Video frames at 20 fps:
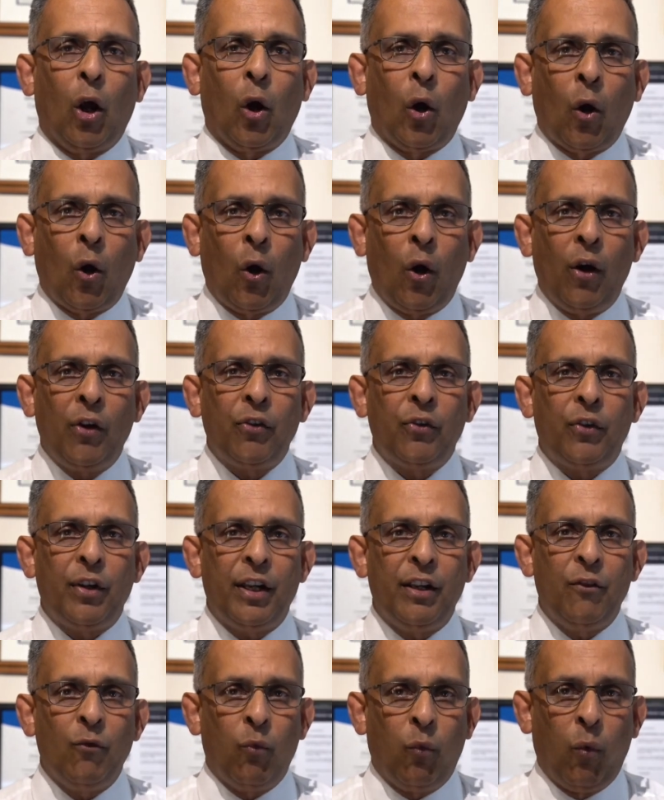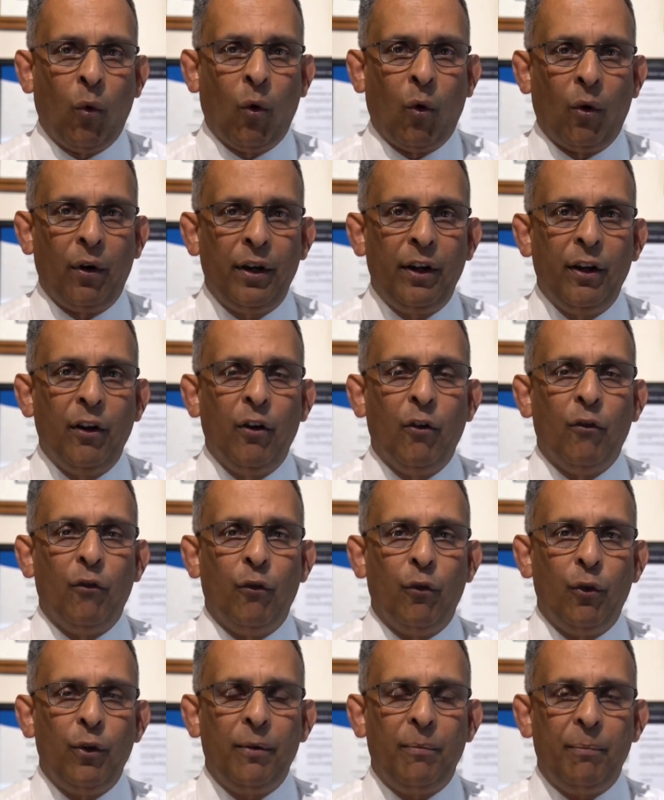The cost
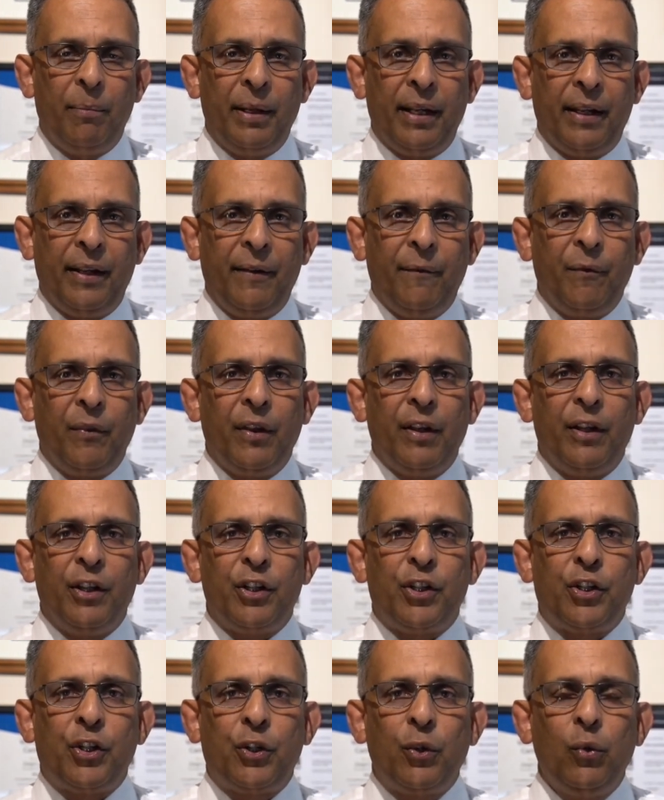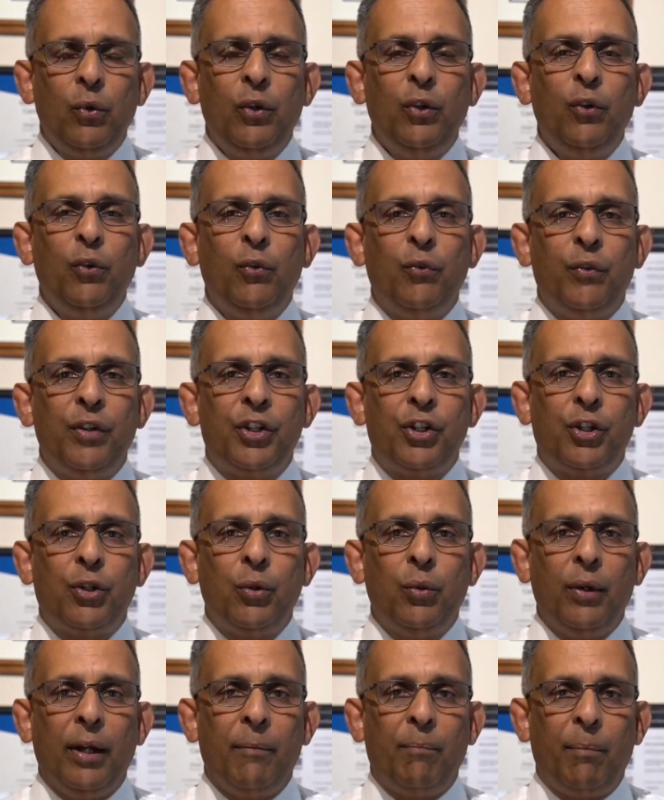involved would be, should you
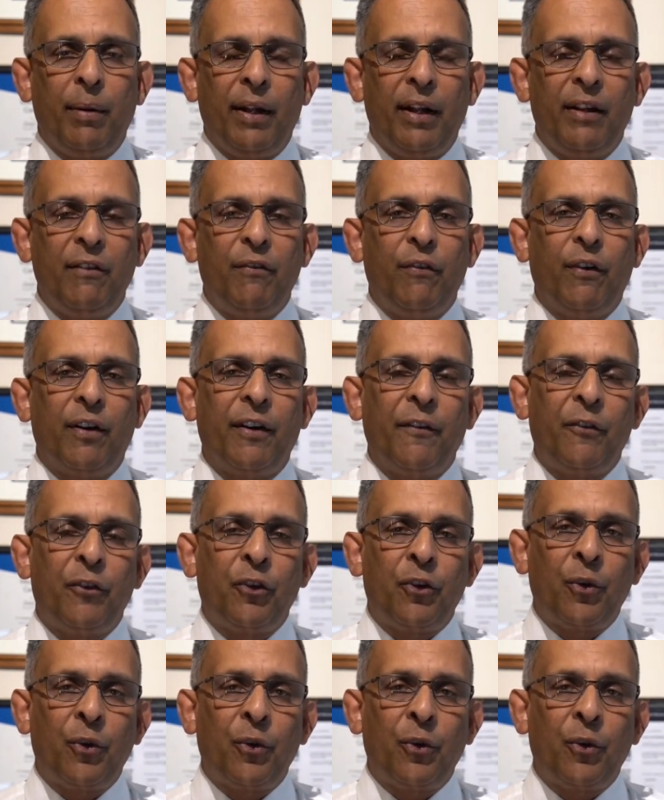wish to apply